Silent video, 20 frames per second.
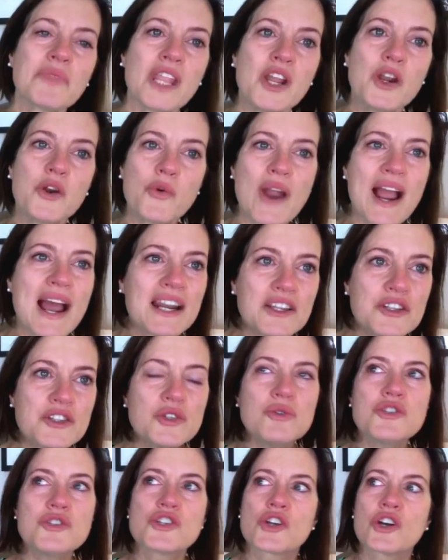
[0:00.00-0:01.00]

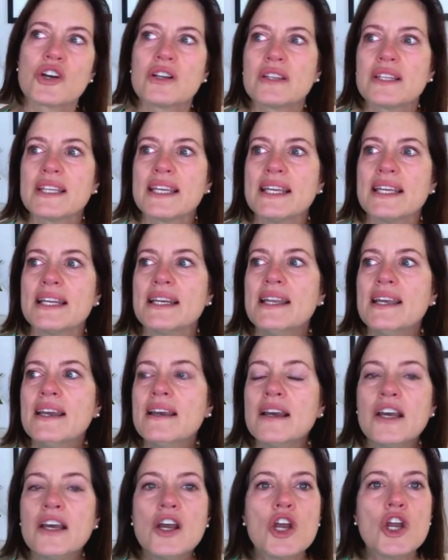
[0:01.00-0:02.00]
Gratitude journaling,
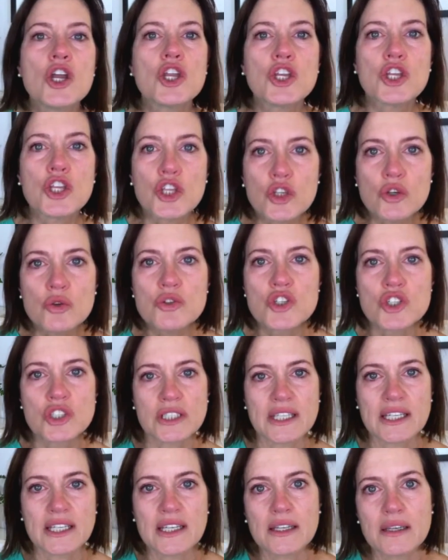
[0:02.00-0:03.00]

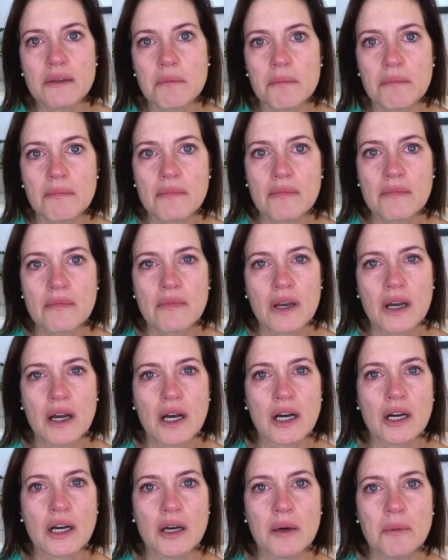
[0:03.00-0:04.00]
hugely,
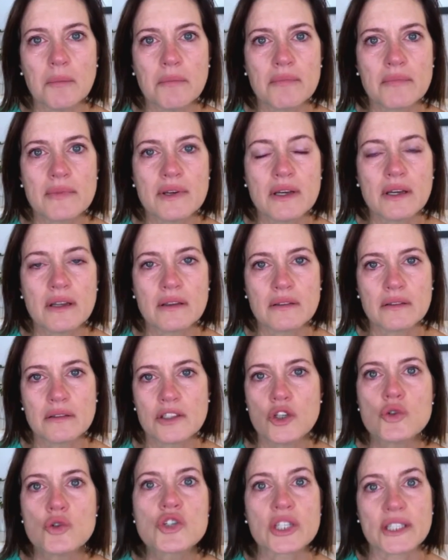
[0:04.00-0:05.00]

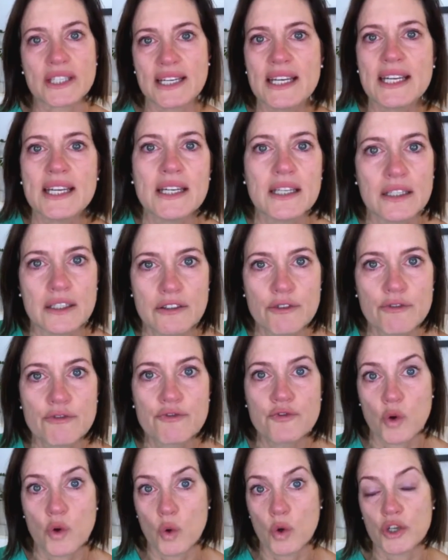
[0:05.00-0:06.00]
hugely needed
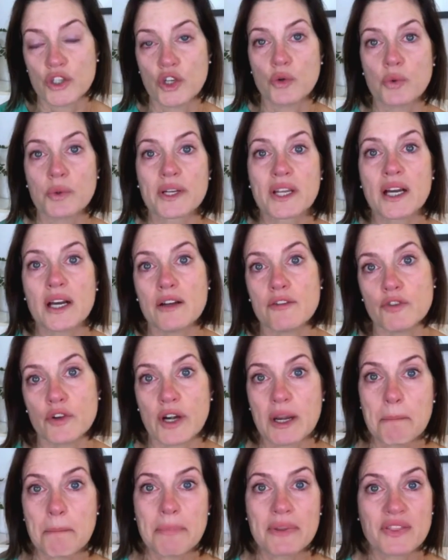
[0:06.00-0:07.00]
for your
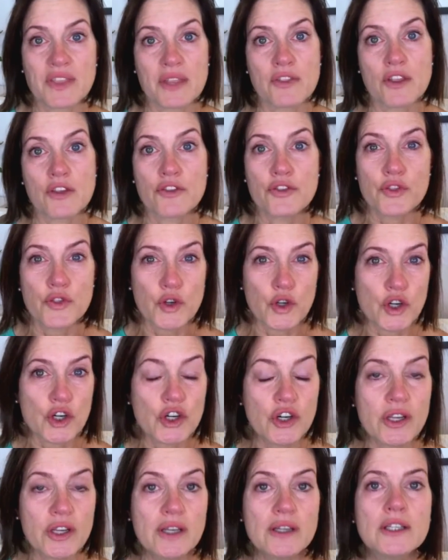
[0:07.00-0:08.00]
recovery. But then the
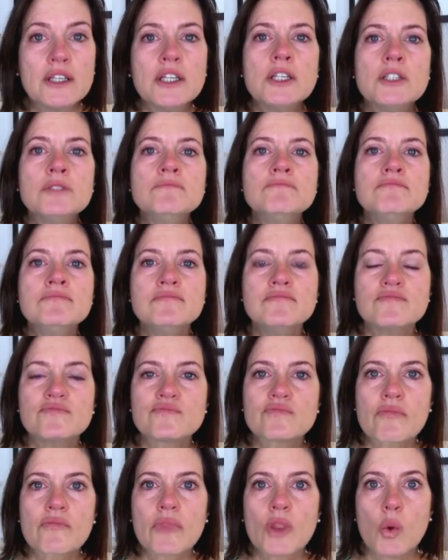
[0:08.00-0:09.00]
third
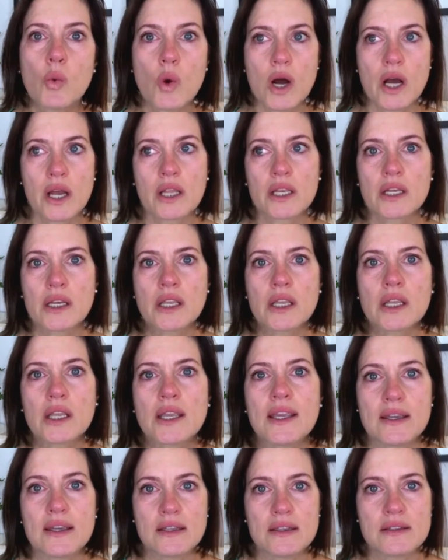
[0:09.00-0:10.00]
one
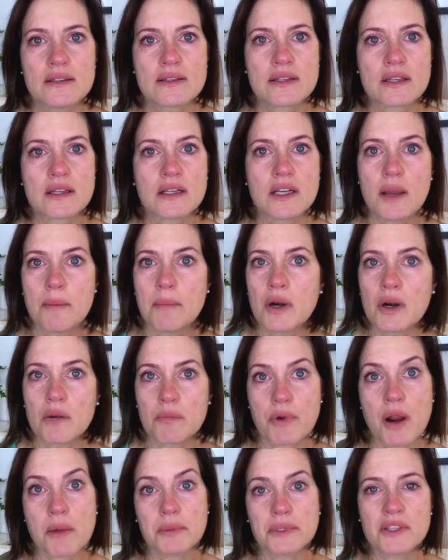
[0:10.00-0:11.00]
is
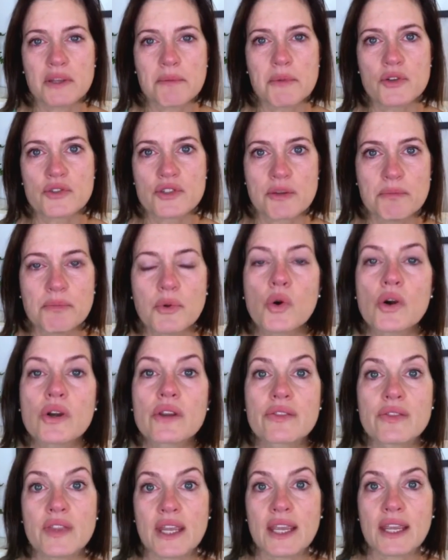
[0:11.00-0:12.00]
probably the most
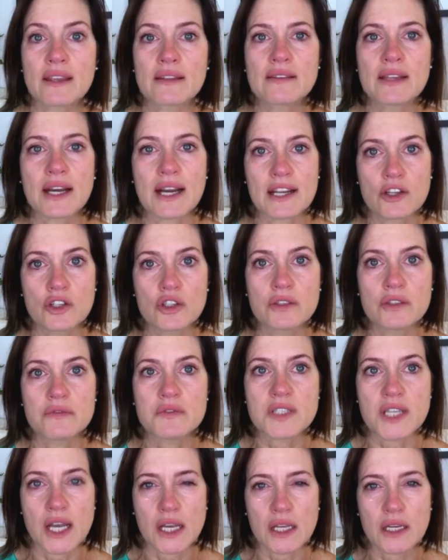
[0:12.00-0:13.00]
important thing that I could have
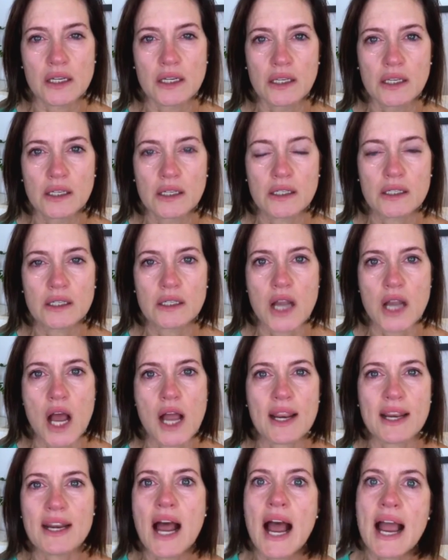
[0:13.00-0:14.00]
done,
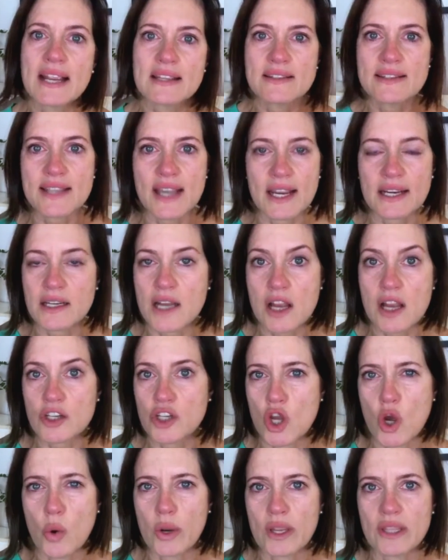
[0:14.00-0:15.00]
not in hindsight, not
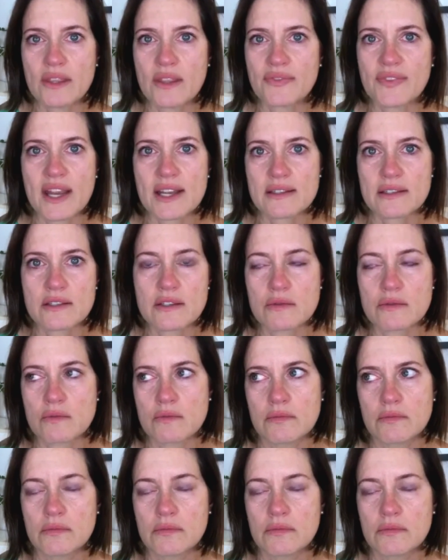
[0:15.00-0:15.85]
knowing that that's